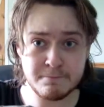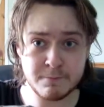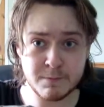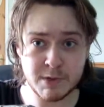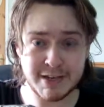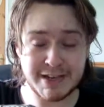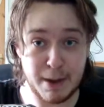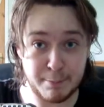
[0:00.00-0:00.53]

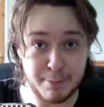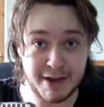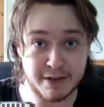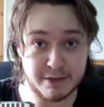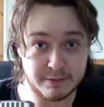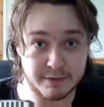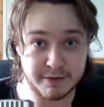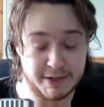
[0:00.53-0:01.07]

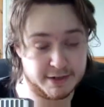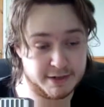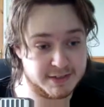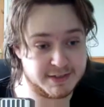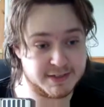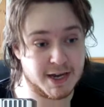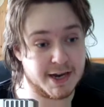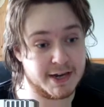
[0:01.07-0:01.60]
campaign thing
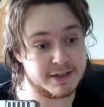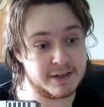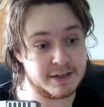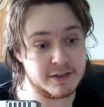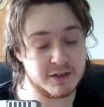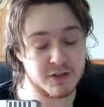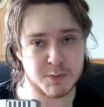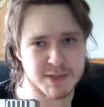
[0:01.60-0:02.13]
inside.
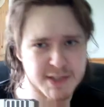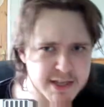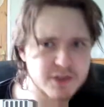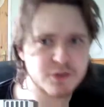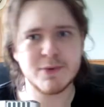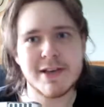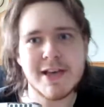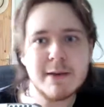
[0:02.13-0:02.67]
So it's like
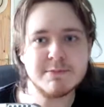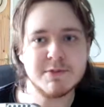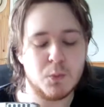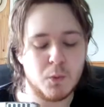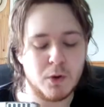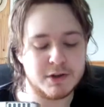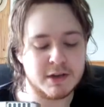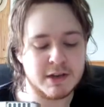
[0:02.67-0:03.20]
3 games in
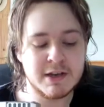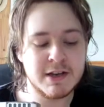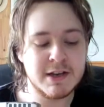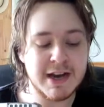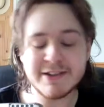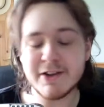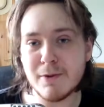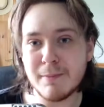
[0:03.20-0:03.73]
1.
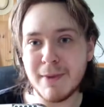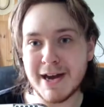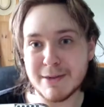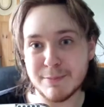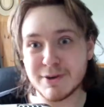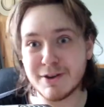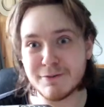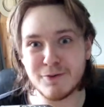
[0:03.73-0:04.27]
I don't mind,
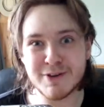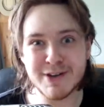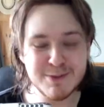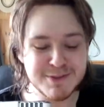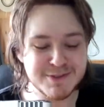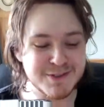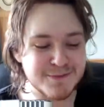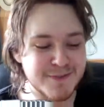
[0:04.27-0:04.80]
but I thought it was
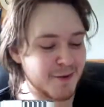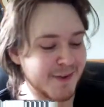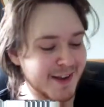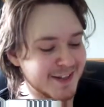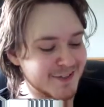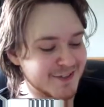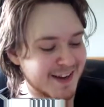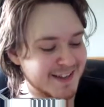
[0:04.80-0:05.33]
just very
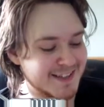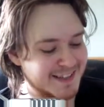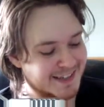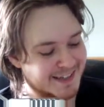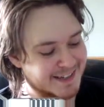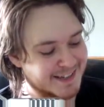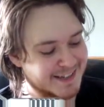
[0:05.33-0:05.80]
interesting.